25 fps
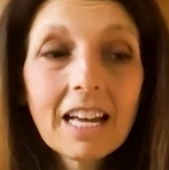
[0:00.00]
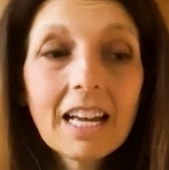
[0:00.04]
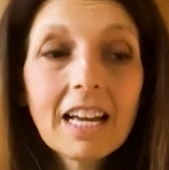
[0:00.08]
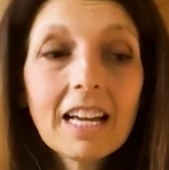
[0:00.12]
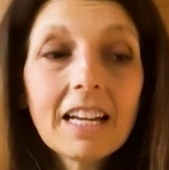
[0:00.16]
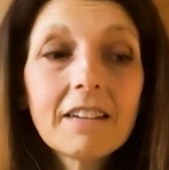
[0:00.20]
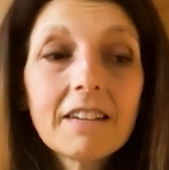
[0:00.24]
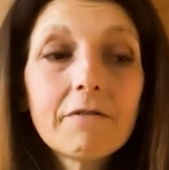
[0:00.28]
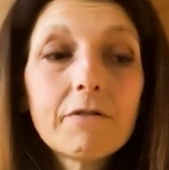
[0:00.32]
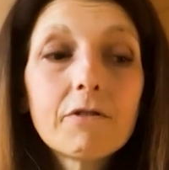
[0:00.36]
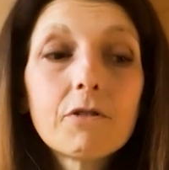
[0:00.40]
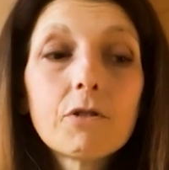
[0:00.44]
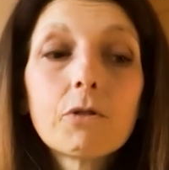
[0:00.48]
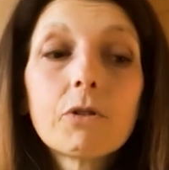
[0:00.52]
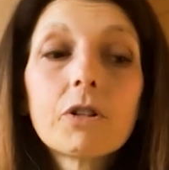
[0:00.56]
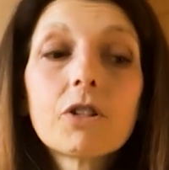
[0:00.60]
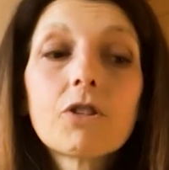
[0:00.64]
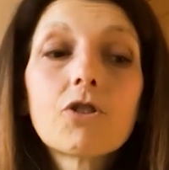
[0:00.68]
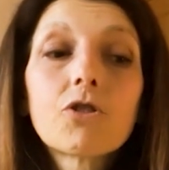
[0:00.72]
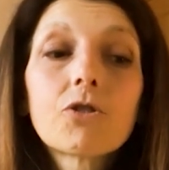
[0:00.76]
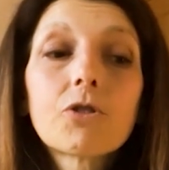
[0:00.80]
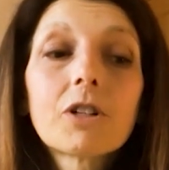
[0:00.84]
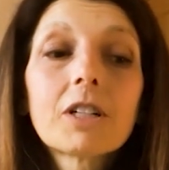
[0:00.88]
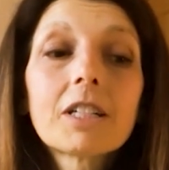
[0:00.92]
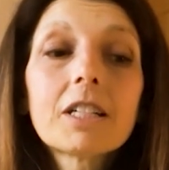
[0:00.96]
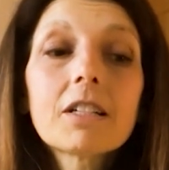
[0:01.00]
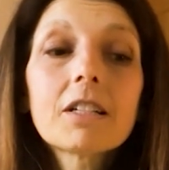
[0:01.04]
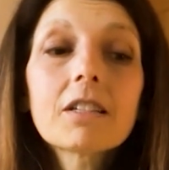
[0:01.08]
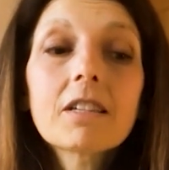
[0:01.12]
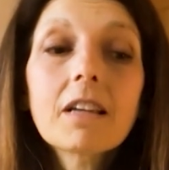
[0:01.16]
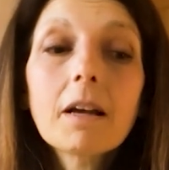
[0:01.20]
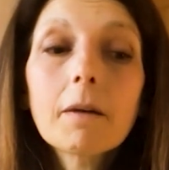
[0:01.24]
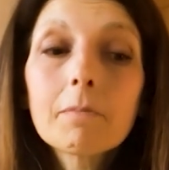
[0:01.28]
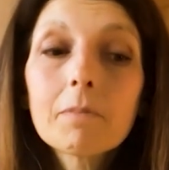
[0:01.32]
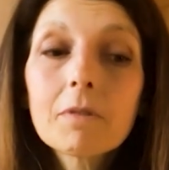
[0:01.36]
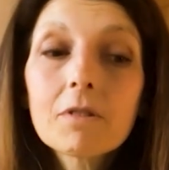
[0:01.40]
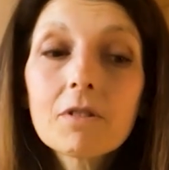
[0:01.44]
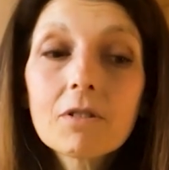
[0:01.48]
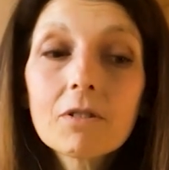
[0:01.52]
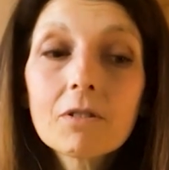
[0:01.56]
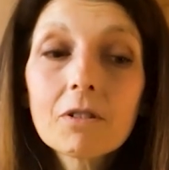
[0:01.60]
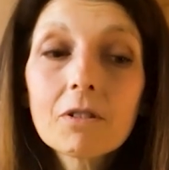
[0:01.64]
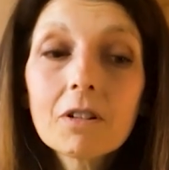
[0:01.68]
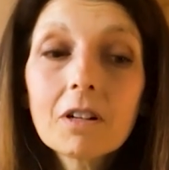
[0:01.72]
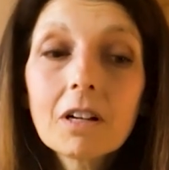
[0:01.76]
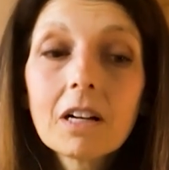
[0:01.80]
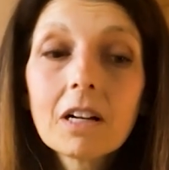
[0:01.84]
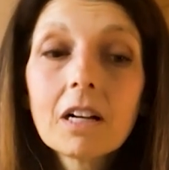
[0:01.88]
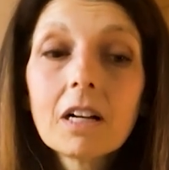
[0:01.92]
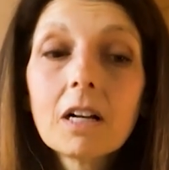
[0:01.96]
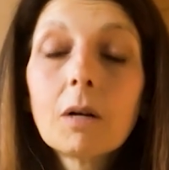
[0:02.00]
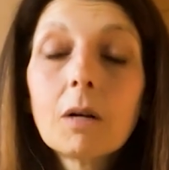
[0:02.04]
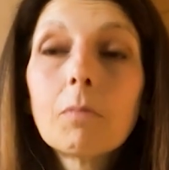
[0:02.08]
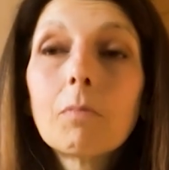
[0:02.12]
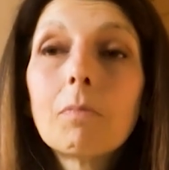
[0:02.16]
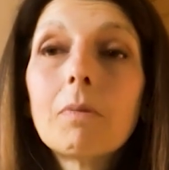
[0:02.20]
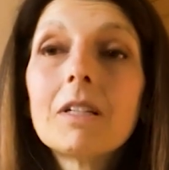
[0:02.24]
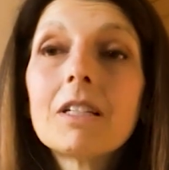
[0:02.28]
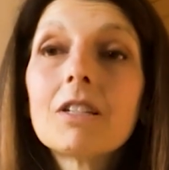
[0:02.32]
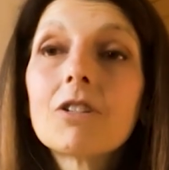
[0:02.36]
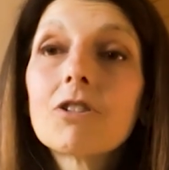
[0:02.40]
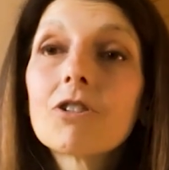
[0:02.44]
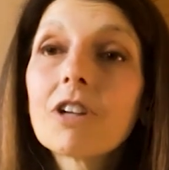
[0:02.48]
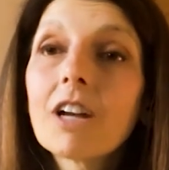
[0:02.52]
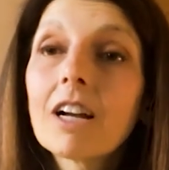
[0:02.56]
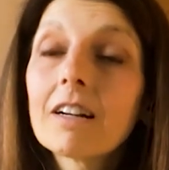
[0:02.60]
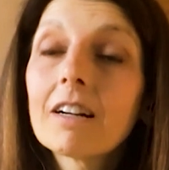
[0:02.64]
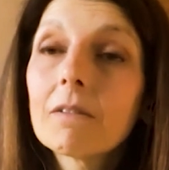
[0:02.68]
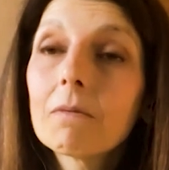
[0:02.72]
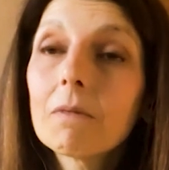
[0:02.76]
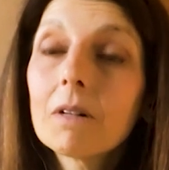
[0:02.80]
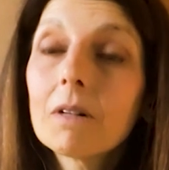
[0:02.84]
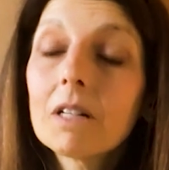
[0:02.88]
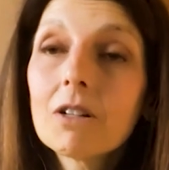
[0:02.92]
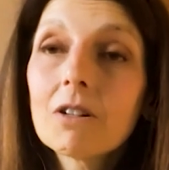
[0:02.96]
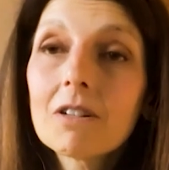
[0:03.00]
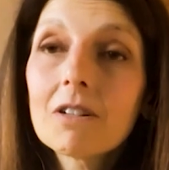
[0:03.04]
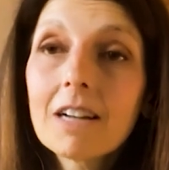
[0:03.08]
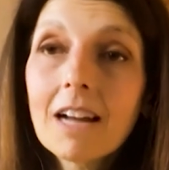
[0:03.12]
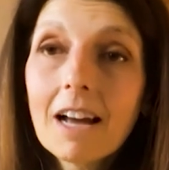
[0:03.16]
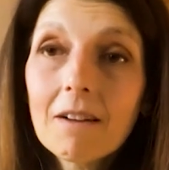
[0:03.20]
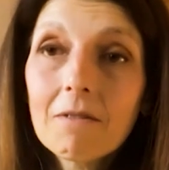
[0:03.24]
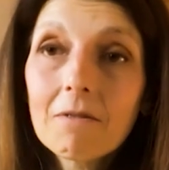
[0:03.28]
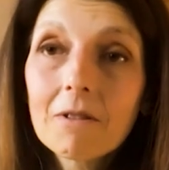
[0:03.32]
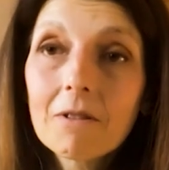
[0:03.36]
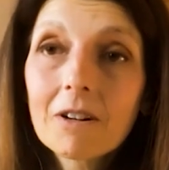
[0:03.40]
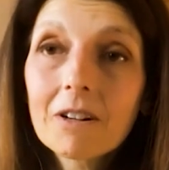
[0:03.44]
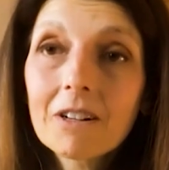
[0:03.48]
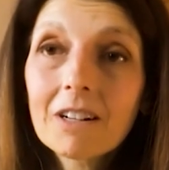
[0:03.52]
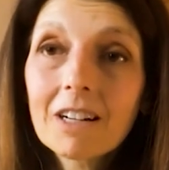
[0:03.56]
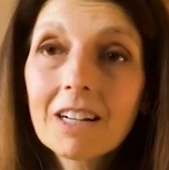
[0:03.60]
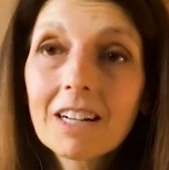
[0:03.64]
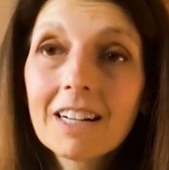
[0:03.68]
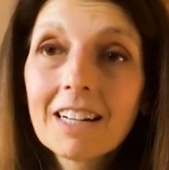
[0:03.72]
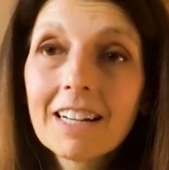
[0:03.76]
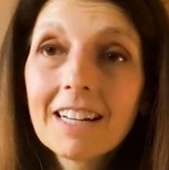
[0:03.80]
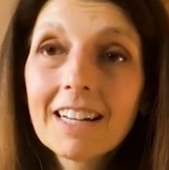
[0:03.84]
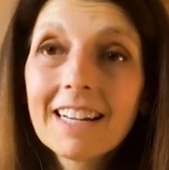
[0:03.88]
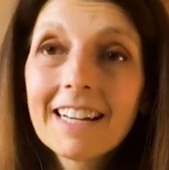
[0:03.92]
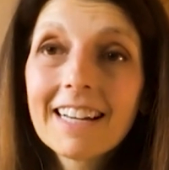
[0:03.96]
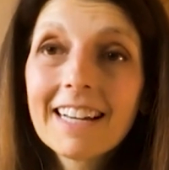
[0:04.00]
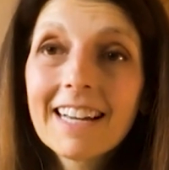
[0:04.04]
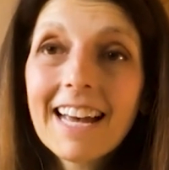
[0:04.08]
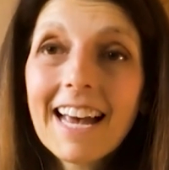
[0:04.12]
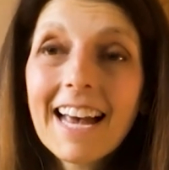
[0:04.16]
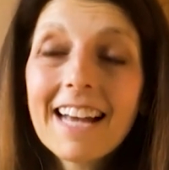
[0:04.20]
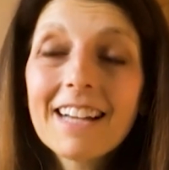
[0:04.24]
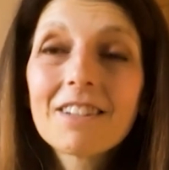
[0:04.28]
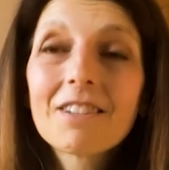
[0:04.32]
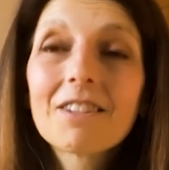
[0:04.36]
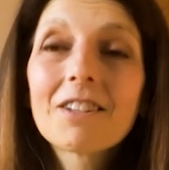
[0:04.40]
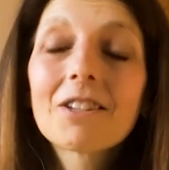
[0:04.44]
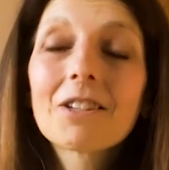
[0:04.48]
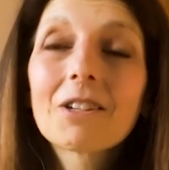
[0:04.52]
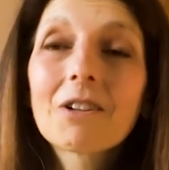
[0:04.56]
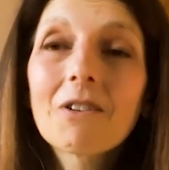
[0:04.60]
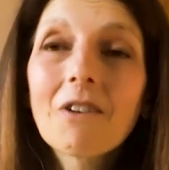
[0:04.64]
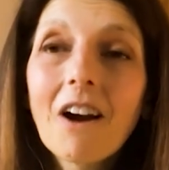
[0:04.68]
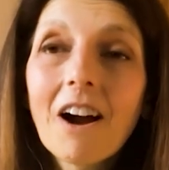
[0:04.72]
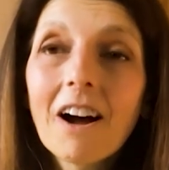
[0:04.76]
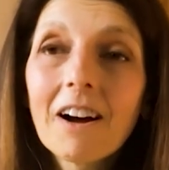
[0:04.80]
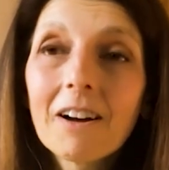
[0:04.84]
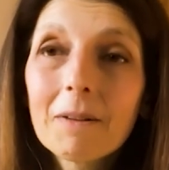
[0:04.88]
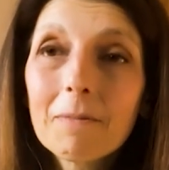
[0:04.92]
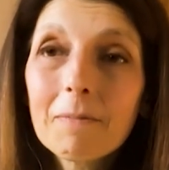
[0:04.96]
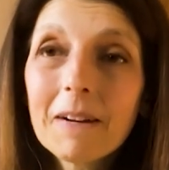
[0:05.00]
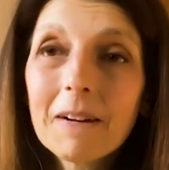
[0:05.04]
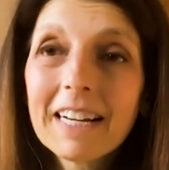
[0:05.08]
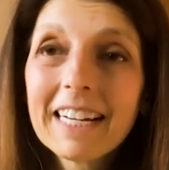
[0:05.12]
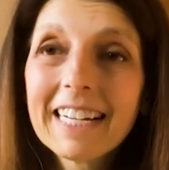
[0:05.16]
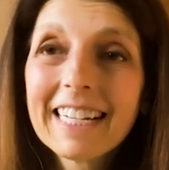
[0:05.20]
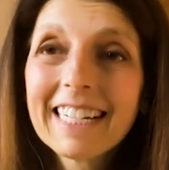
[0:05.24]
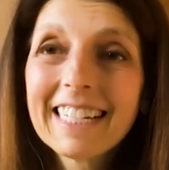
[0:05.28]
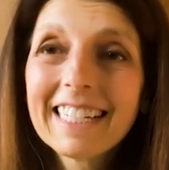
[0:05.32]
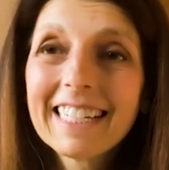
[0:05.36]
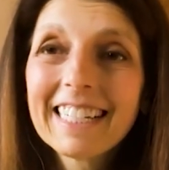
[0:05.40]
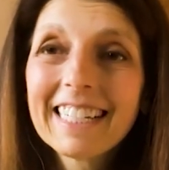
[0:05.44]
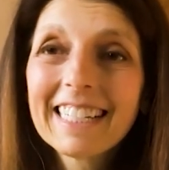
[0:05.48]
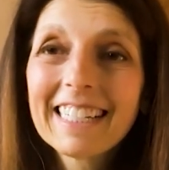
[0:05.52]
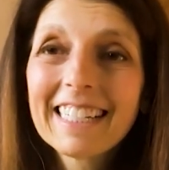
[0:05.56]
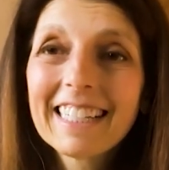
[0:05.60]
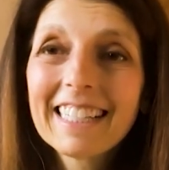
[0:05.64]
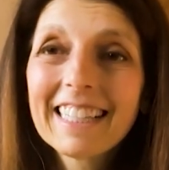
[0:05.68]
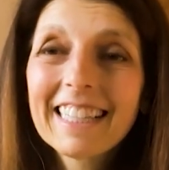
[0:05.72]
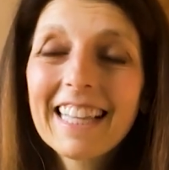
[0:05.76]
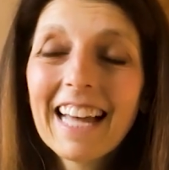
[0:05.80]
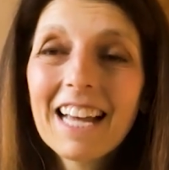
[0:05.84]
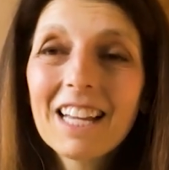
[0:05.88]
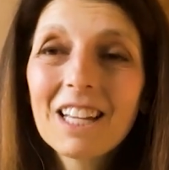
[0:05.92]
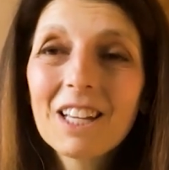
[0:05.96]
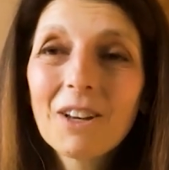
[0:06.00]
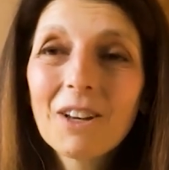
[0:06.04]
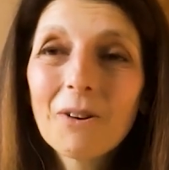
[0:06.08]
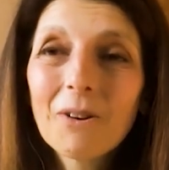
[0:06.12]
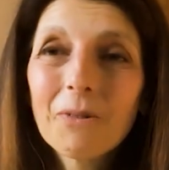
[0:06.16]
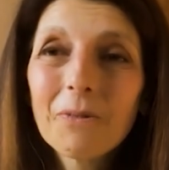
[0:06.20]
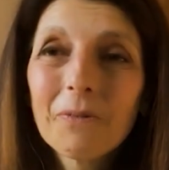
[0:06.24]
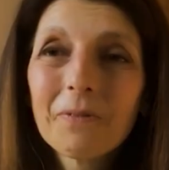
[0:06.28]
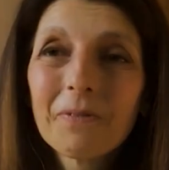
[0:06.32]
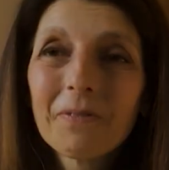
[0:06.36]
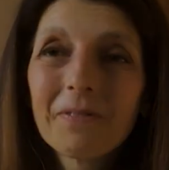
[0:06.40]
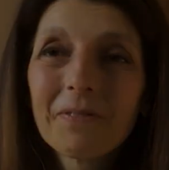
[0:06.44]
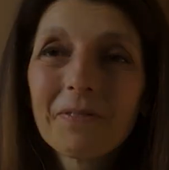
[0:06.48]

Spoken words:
And if you enjoyed this episode, please share it with your network and subscribe. Thank you.